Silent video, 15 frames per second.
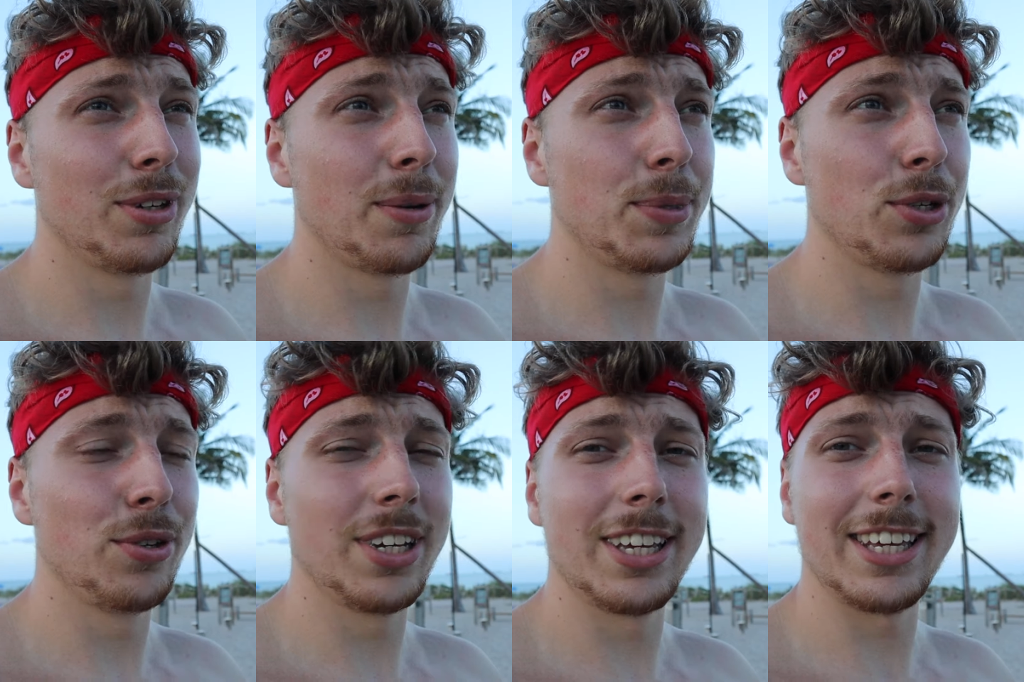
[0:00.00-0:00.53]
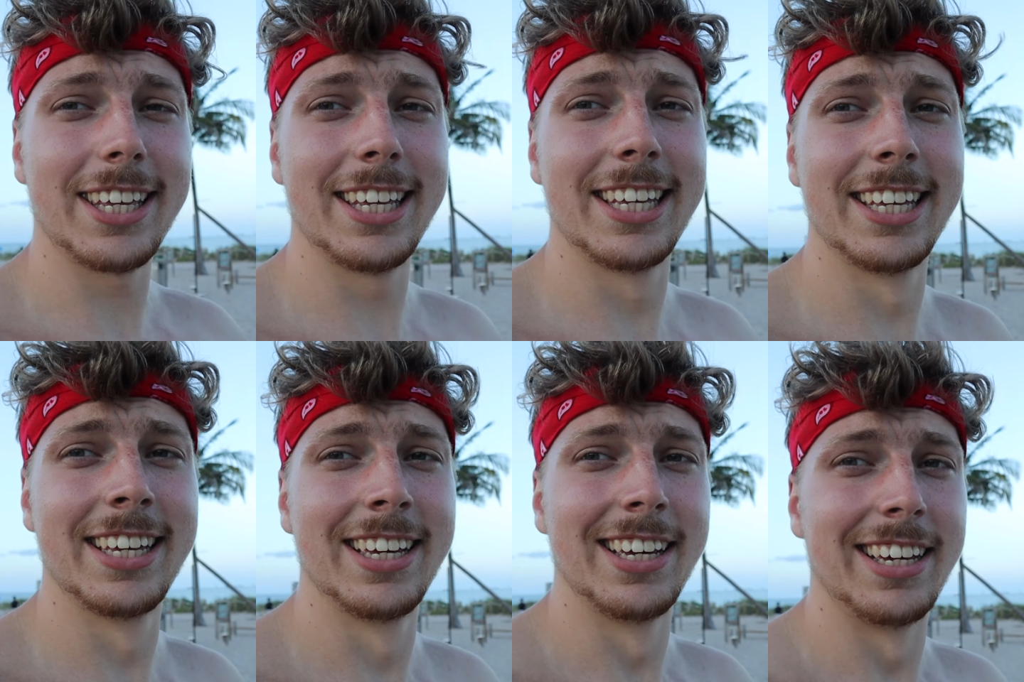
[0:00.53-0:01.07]
when I'm doing it.
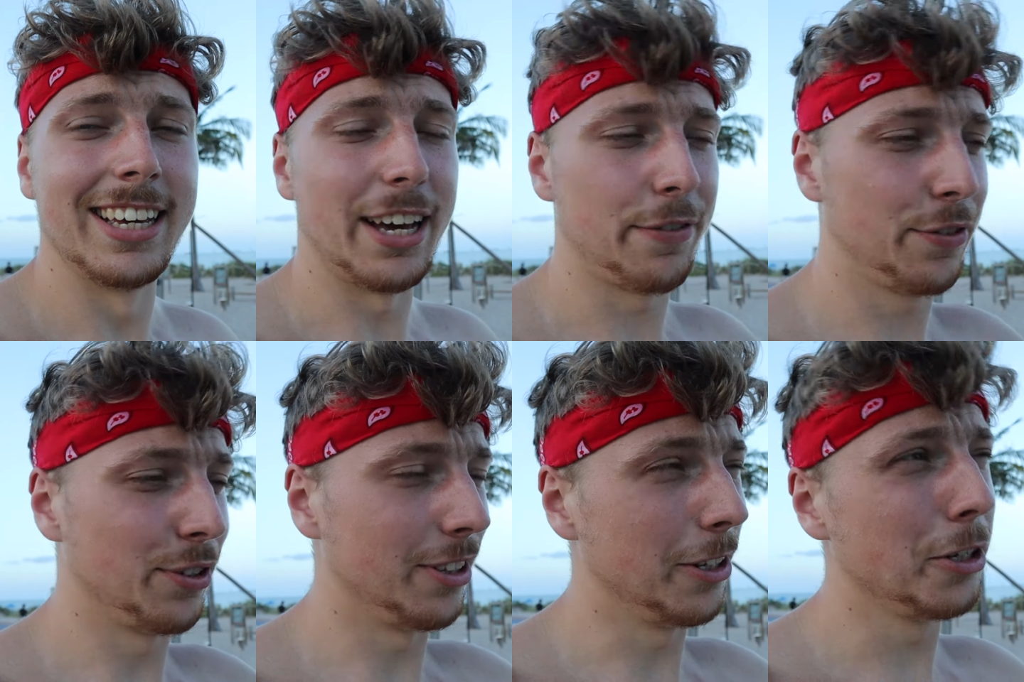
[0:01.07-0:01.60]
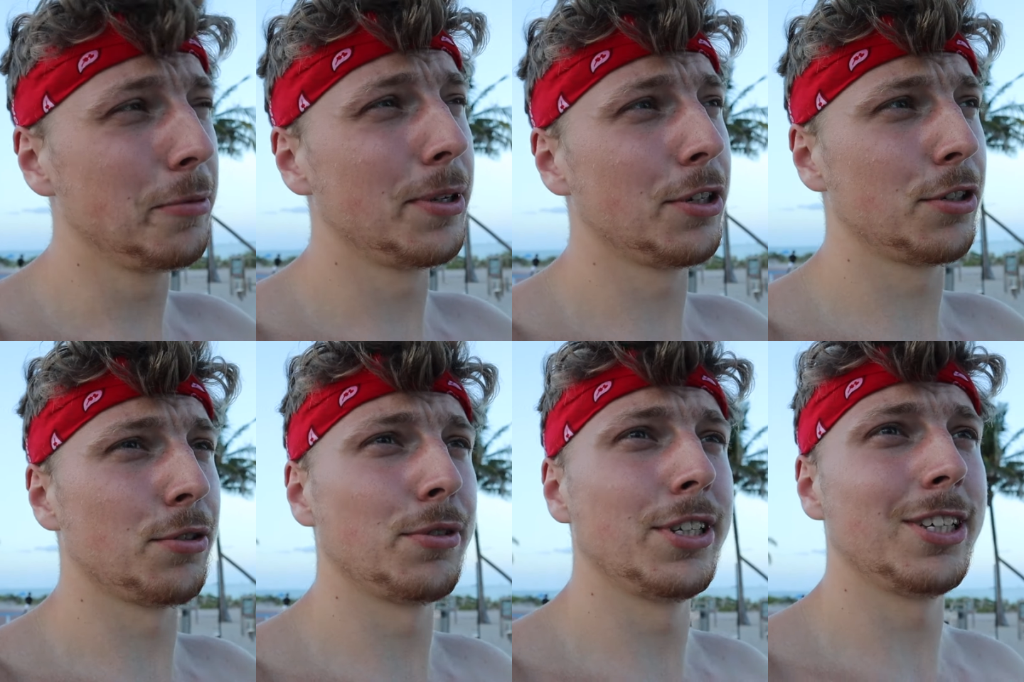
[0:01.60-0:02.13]
I feel a little bit
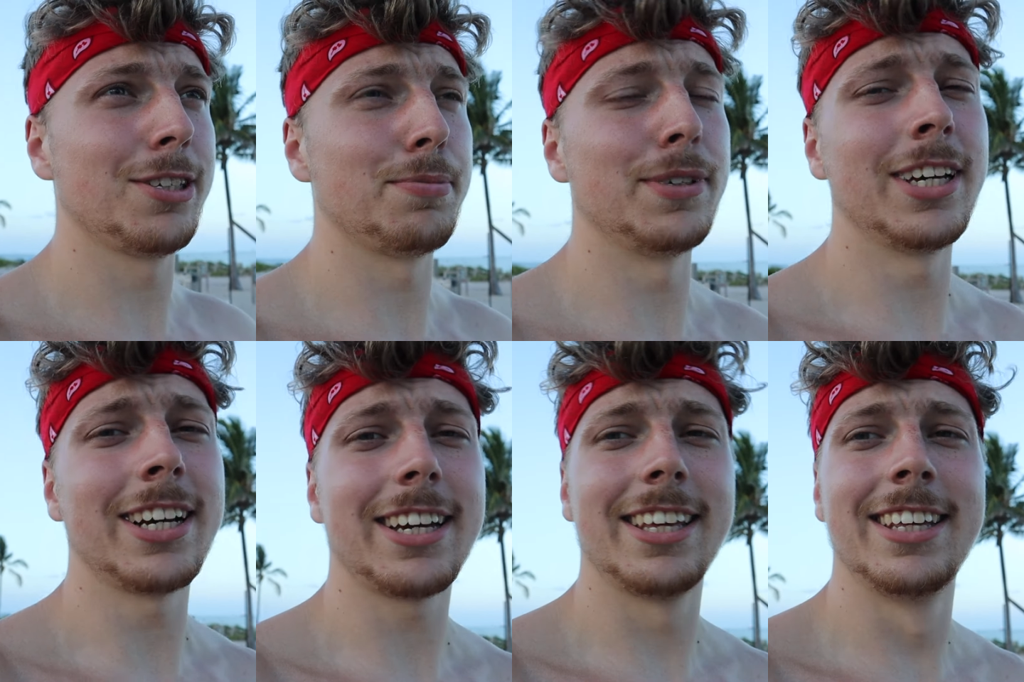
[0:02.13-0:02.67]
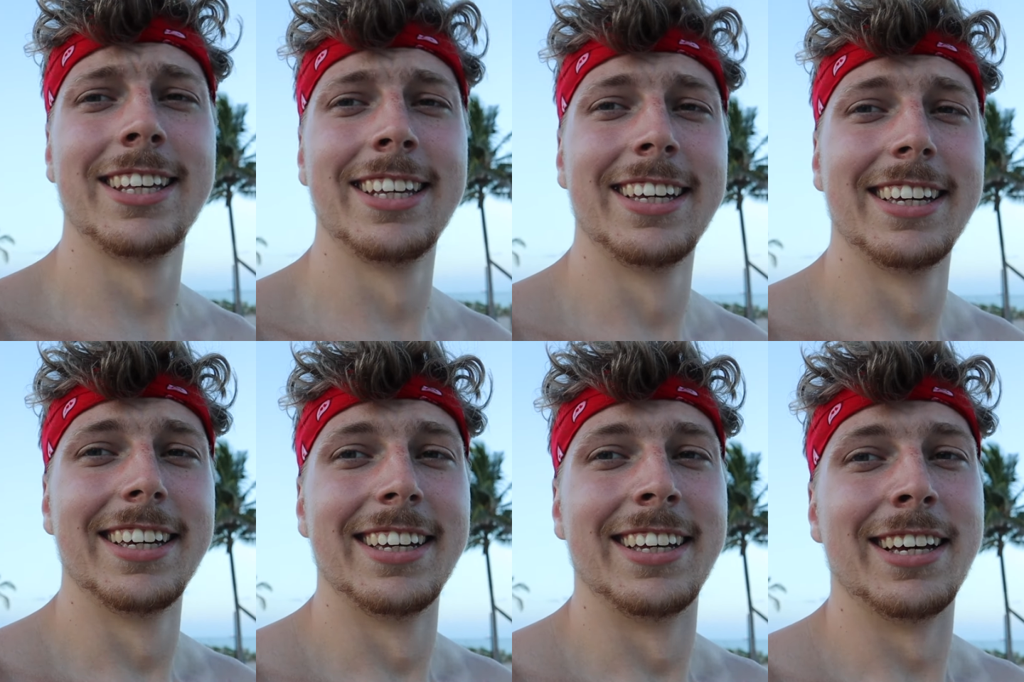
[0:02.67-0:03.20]
of soreness, but
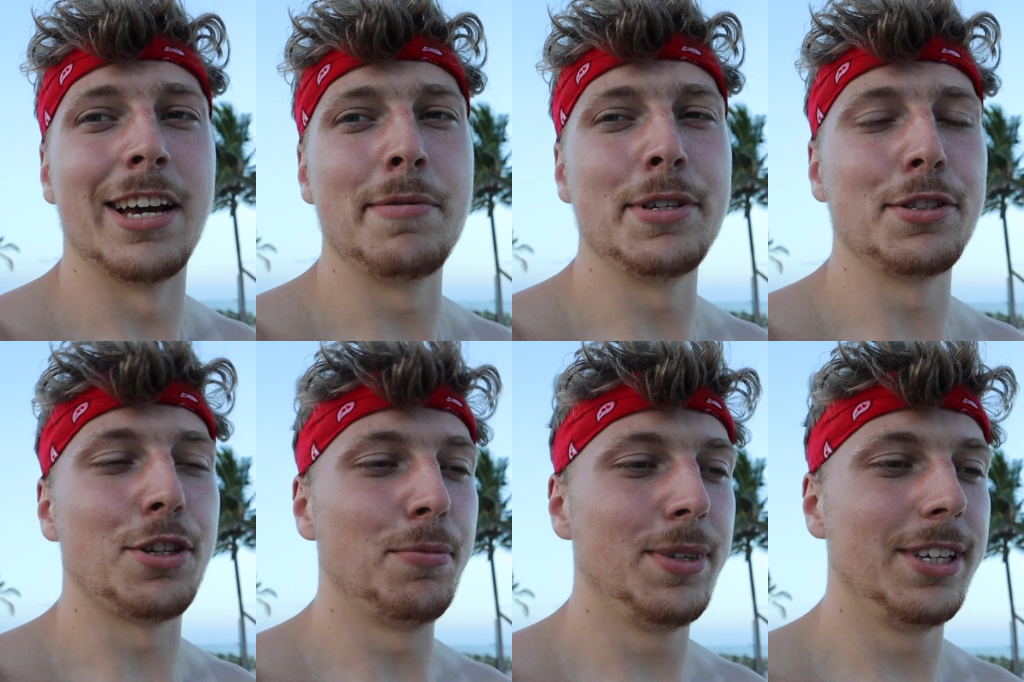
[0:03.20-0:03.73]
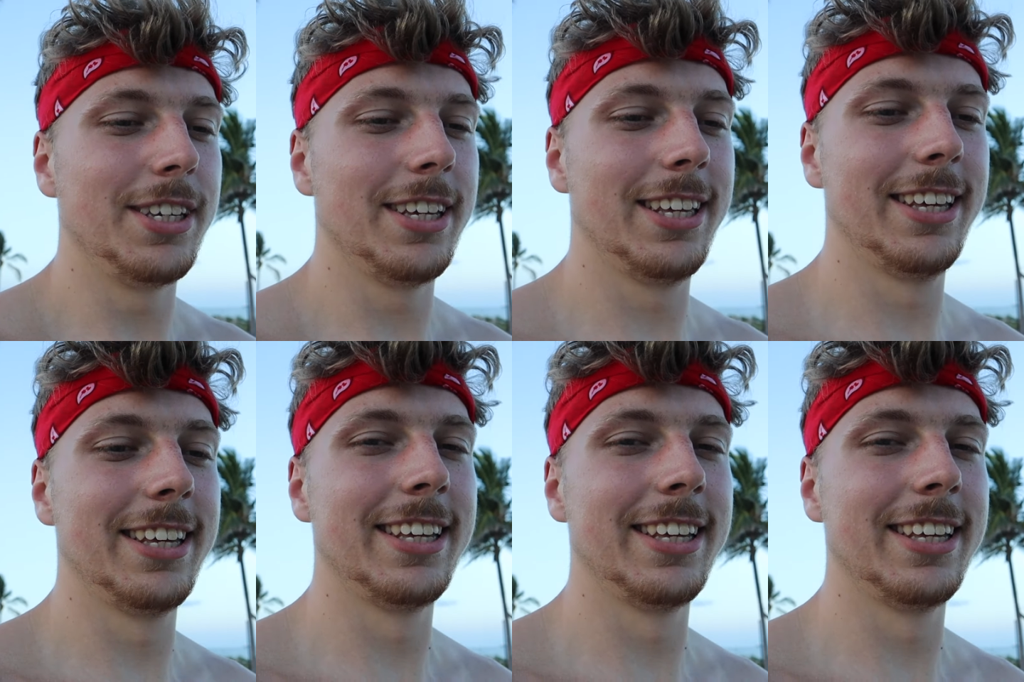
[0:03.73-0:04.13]
I mean, to me,